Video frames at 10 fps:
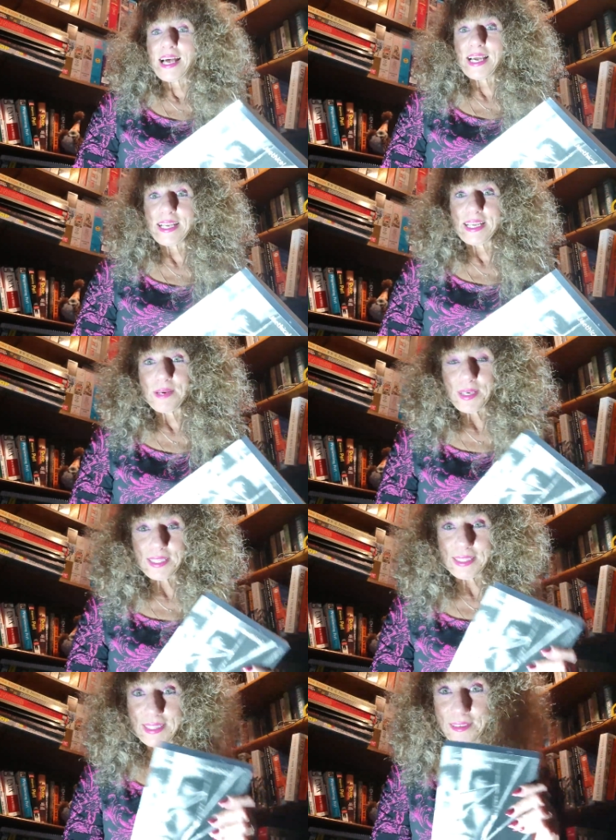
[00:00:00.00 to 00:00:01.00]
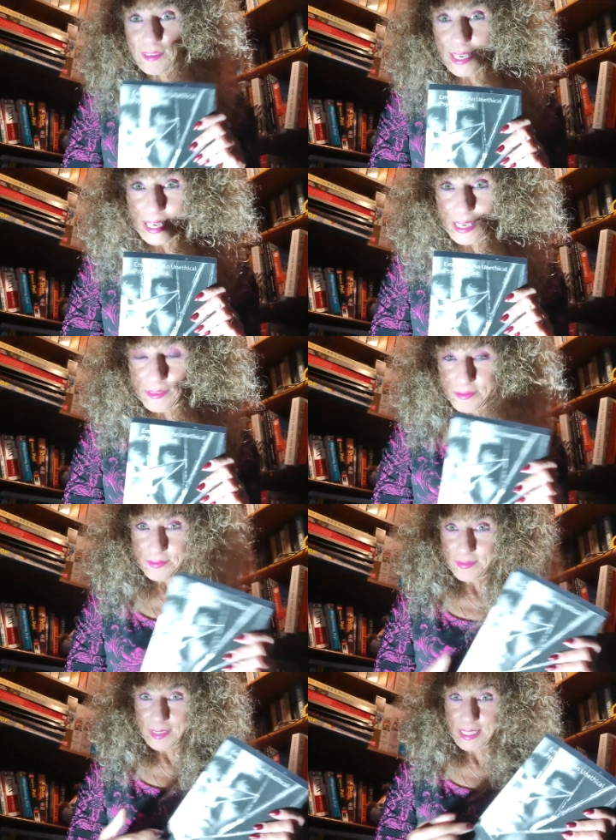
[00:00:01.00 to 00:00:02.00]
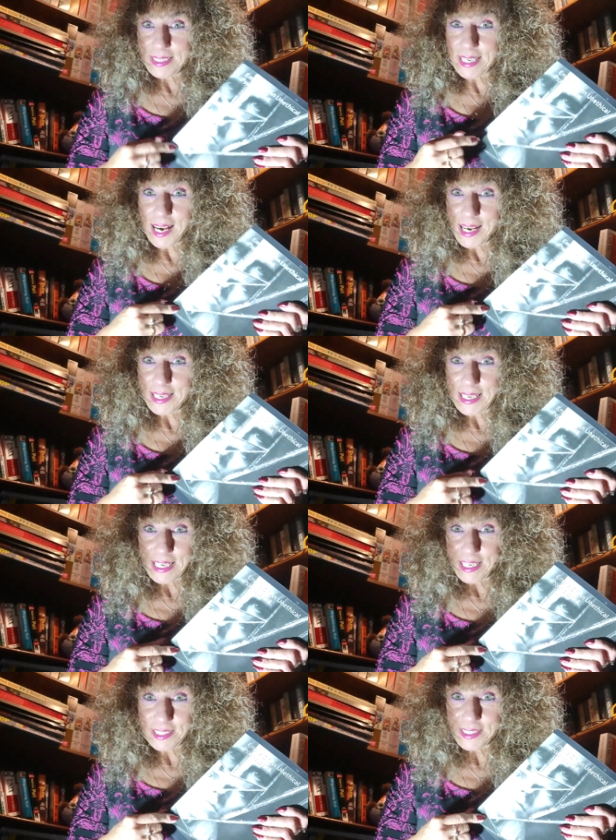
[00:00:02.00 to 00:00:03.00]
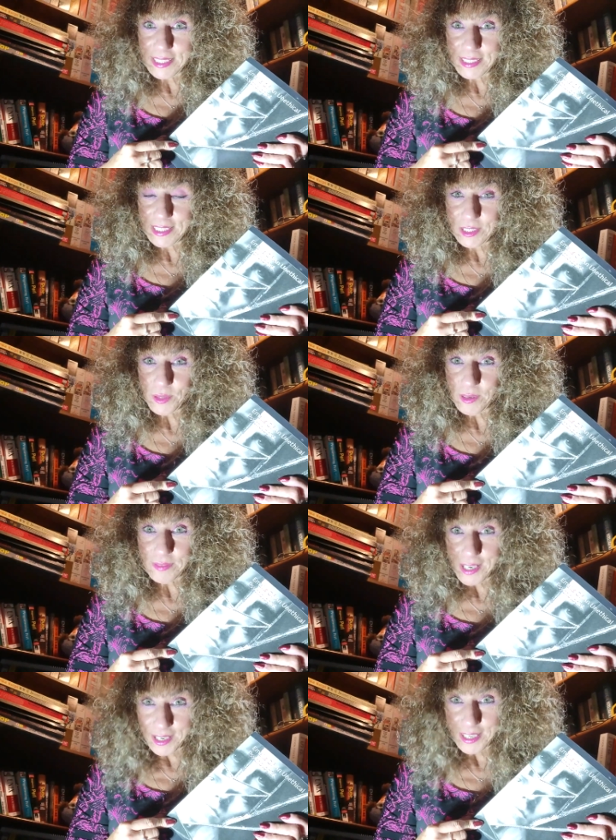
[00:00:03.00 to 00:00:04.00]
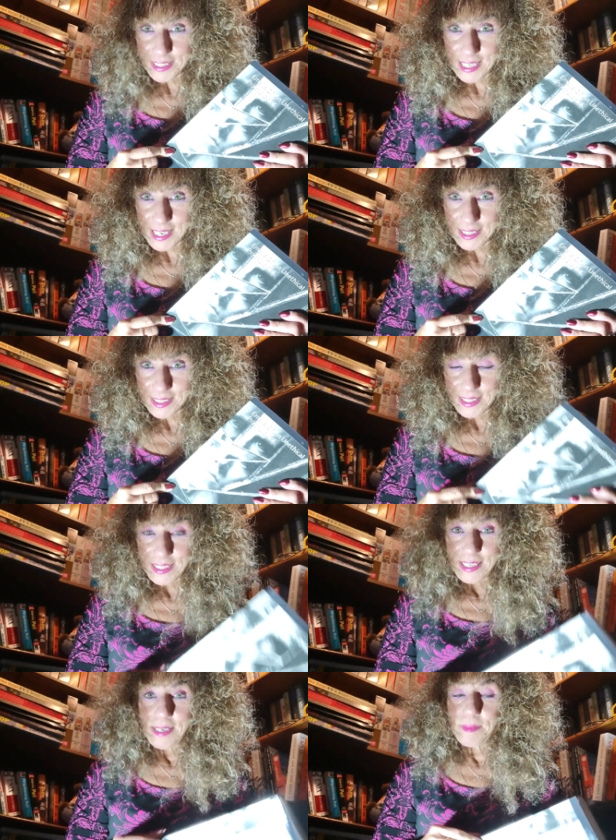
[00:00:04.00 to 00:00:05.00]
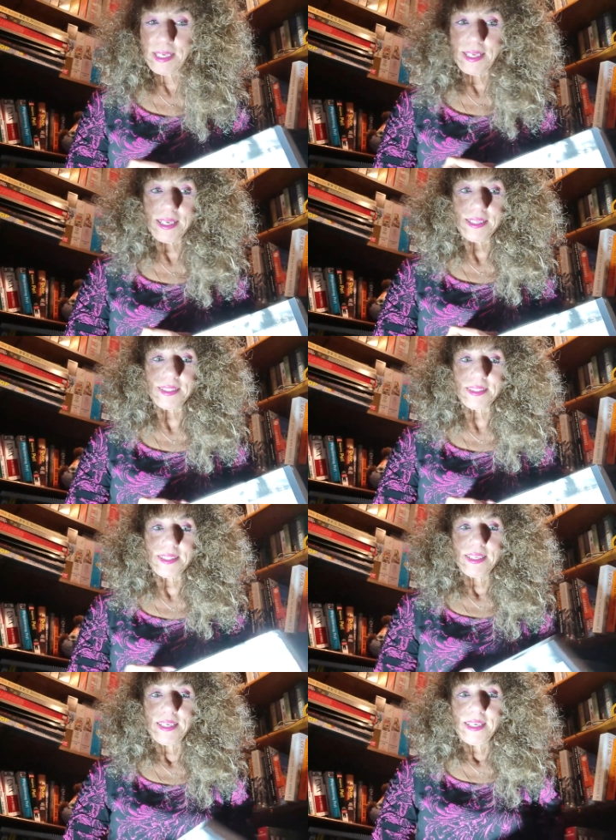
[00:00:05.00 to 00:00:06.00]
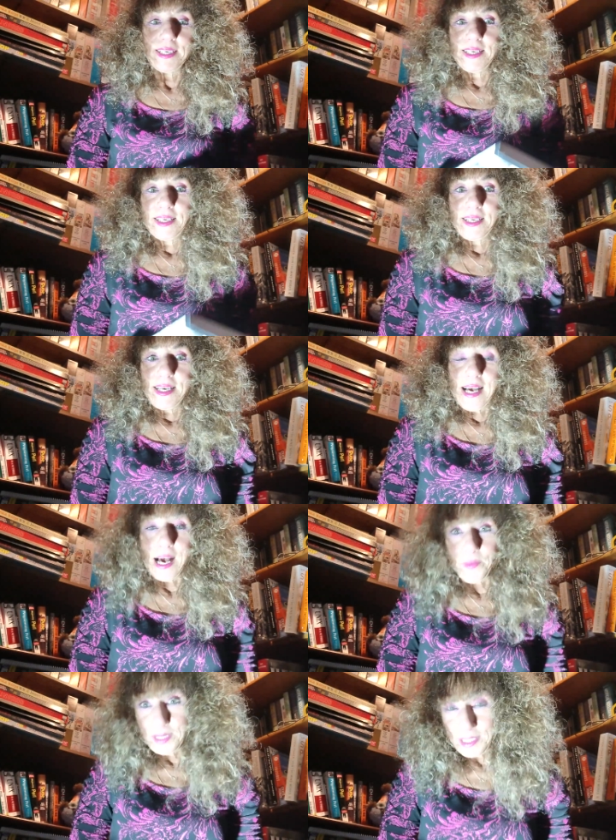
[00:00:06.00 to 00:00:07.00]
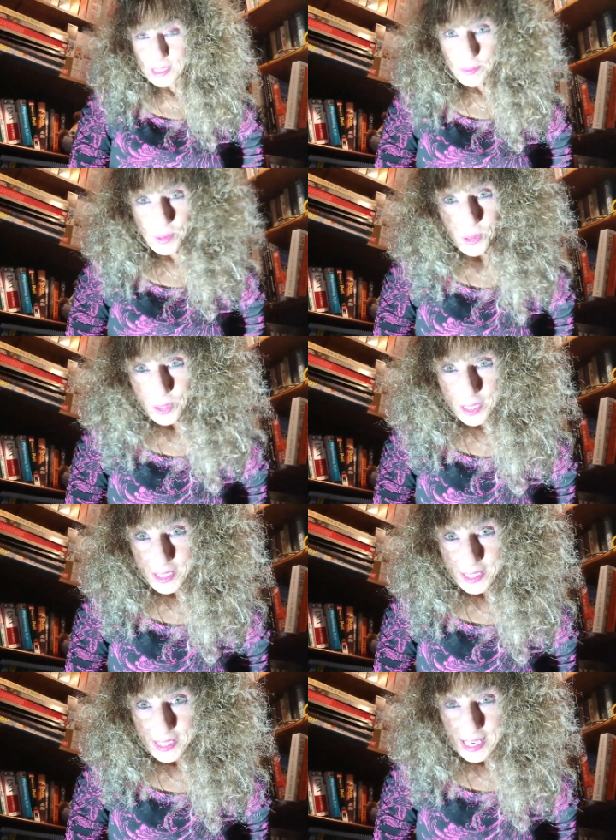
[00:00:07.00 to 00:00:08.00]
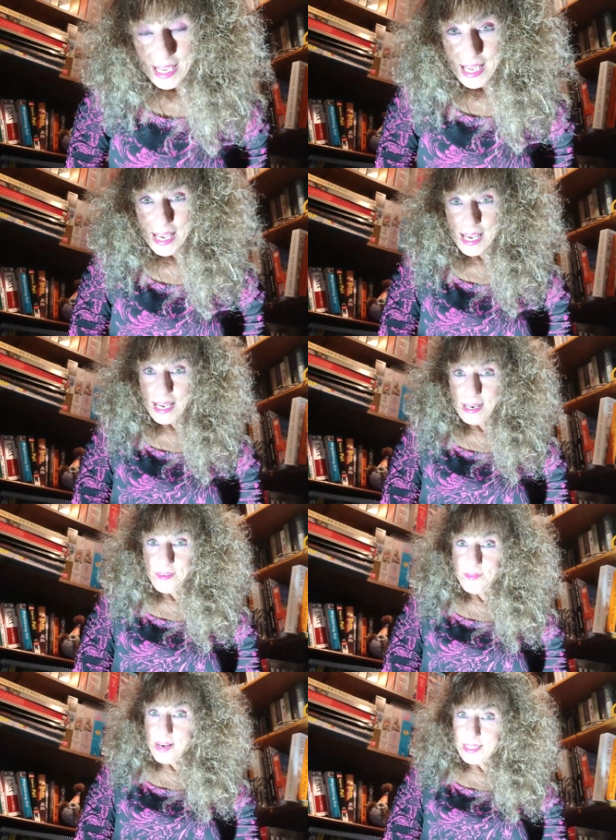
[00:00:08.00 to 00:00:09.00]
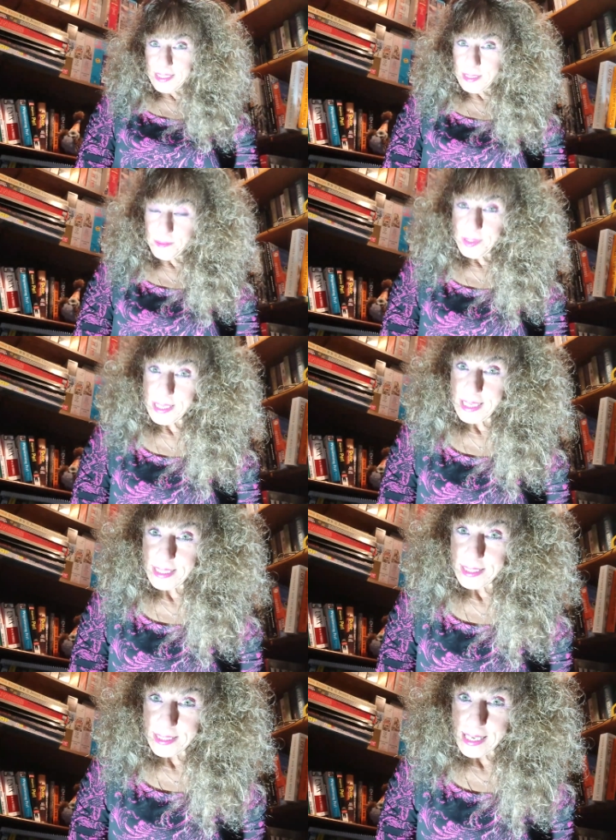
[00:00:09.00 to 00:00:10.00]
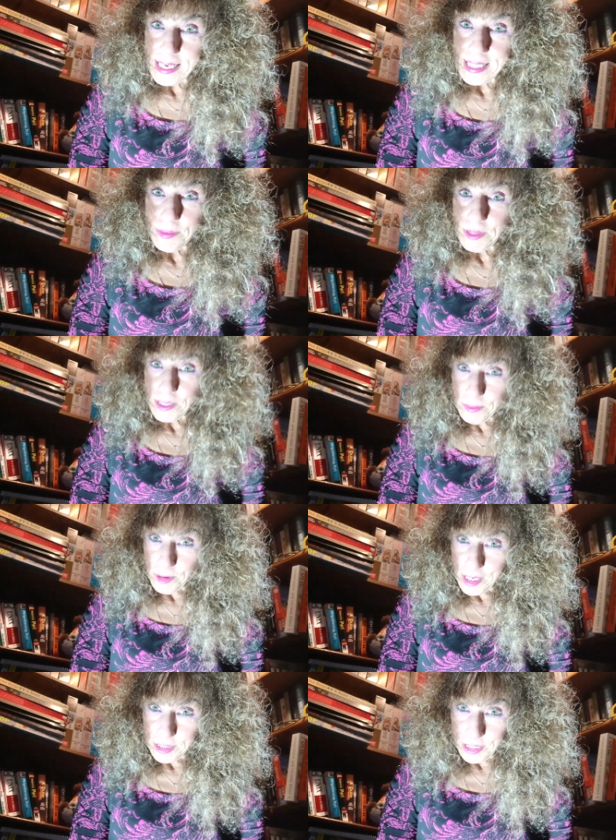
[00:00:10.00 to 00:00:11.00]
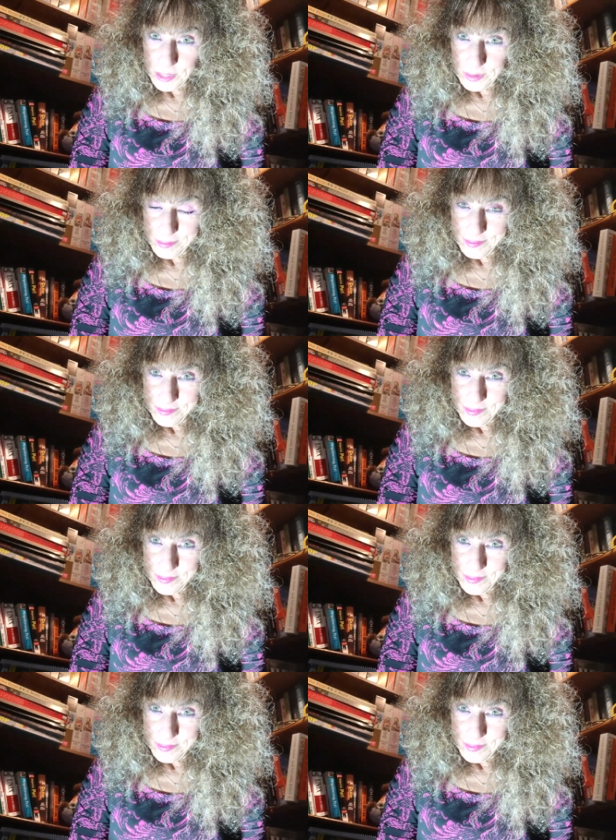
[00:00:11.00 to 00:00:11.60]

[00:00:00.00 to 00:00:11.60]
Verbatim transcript: And he went to the grave. He died at age 62 of a heart attack because I went to the board and filed a complaint, and they were going to prosecute him.